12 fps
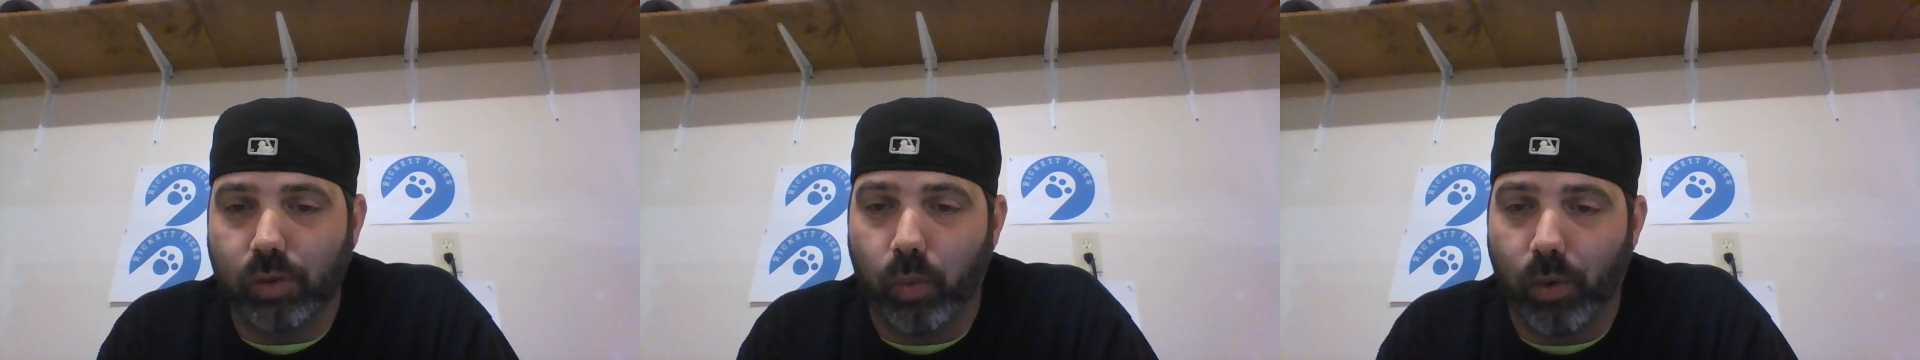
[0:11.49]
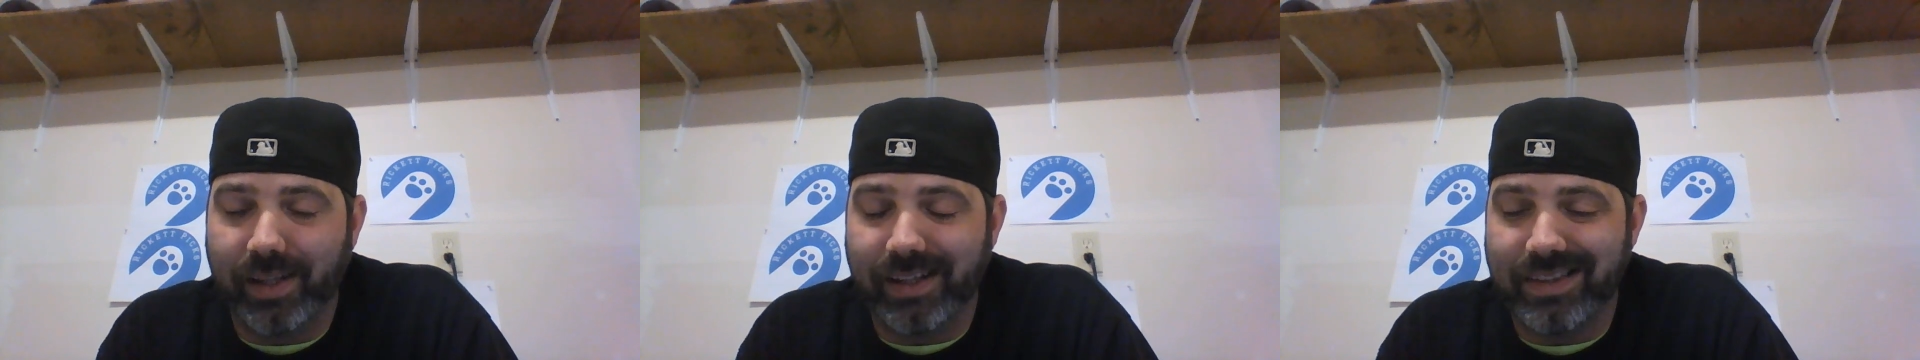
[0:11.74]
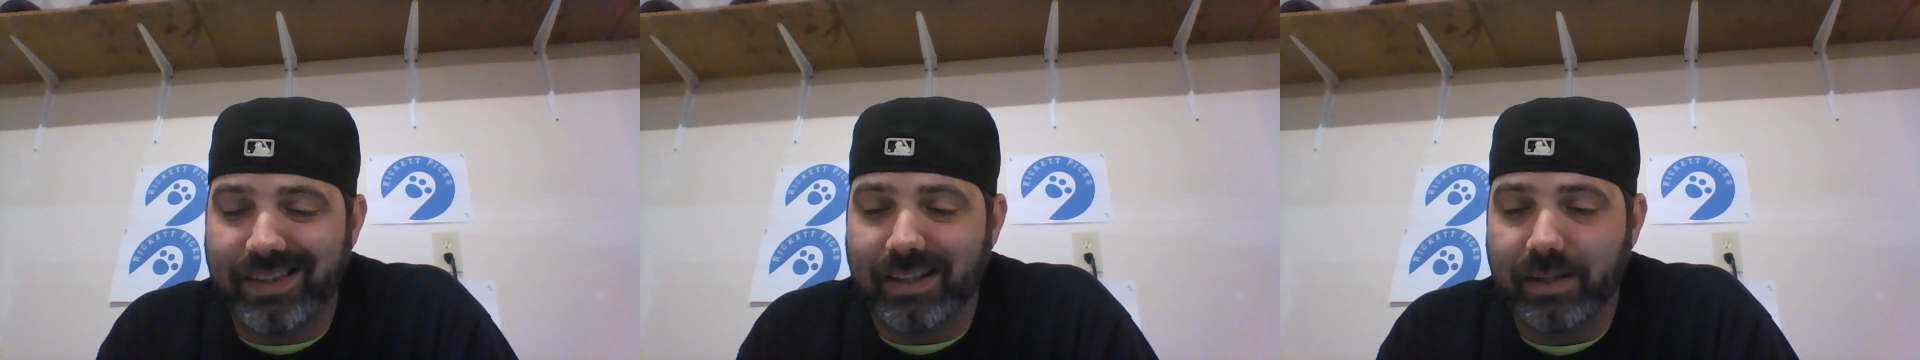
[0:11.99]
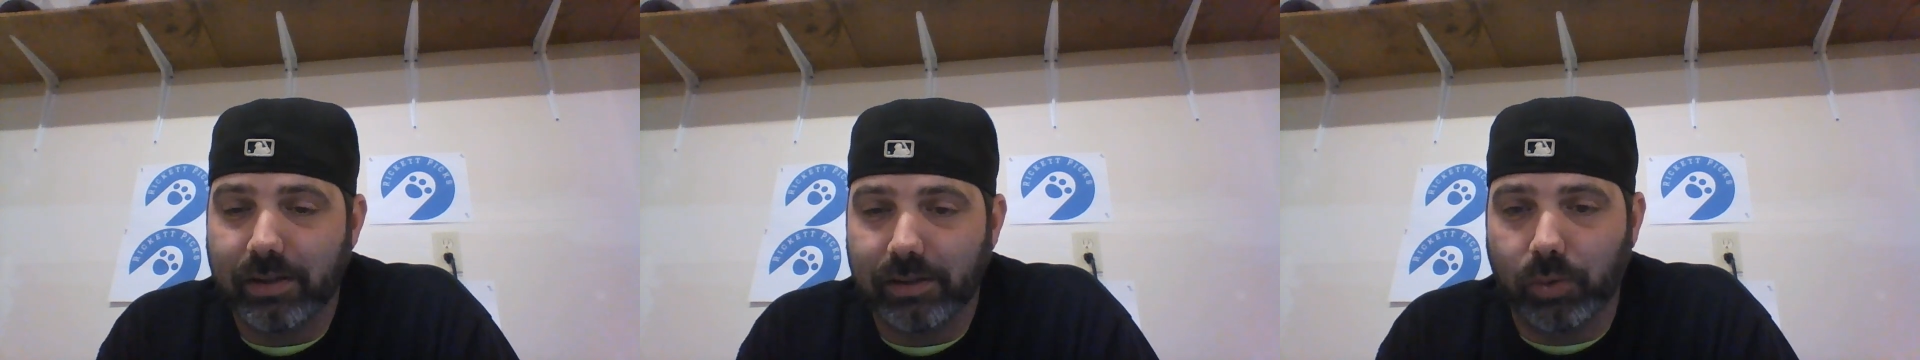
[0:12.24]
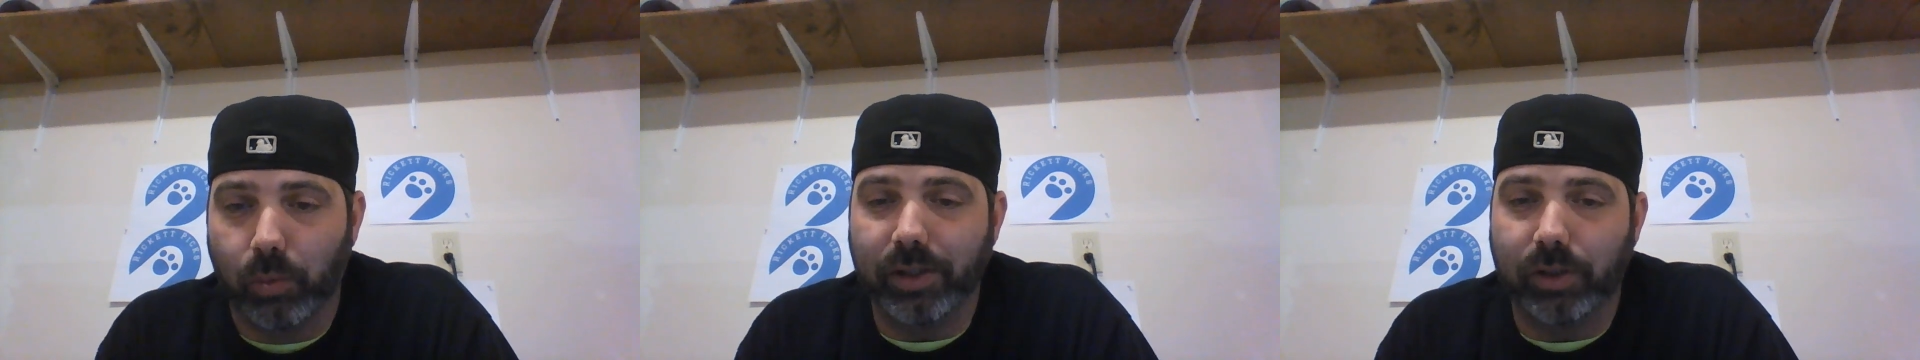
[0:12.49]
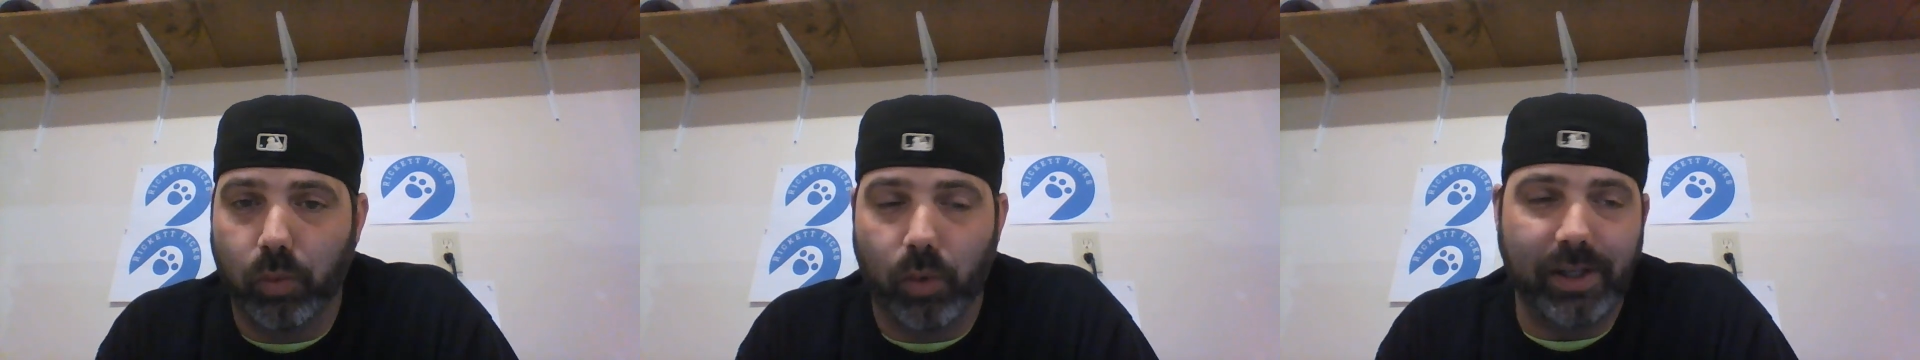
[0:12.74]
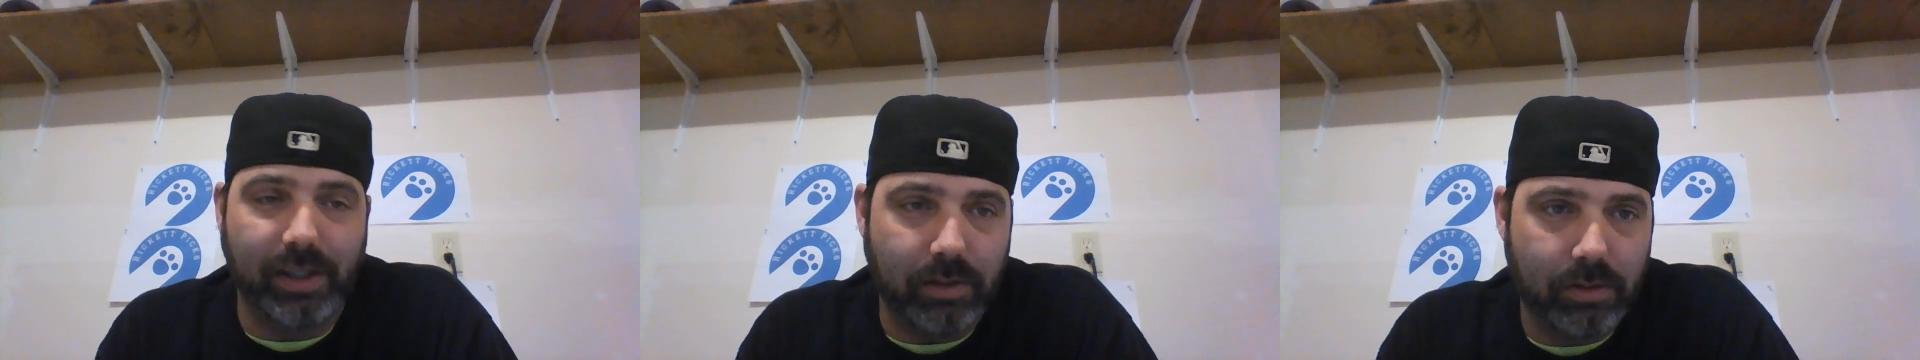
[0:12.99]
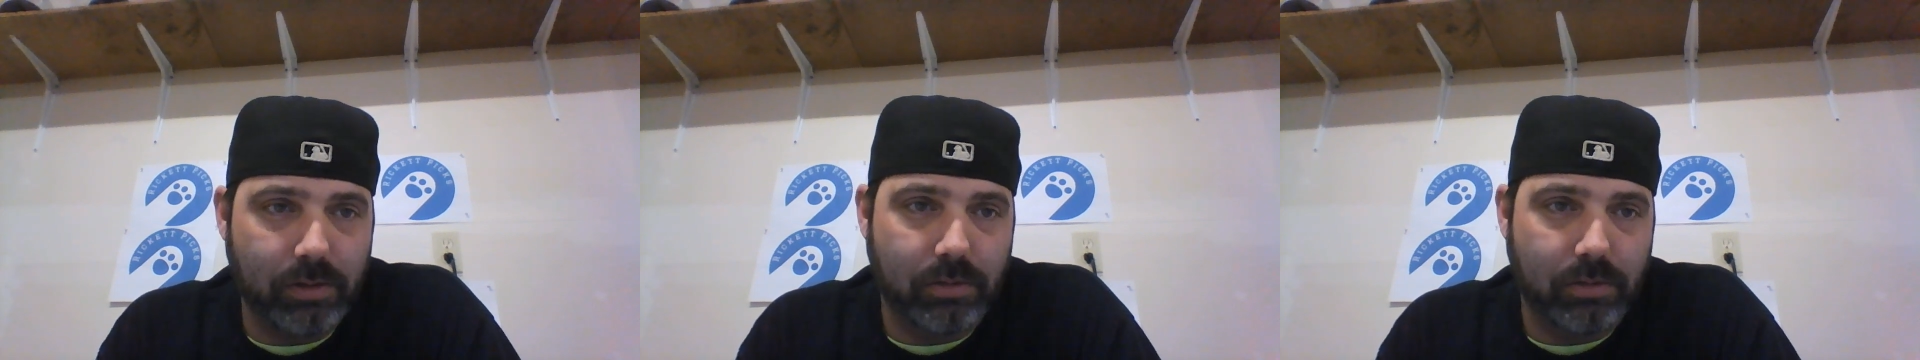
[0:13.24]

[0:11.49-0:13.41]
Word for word: 20th, 2020,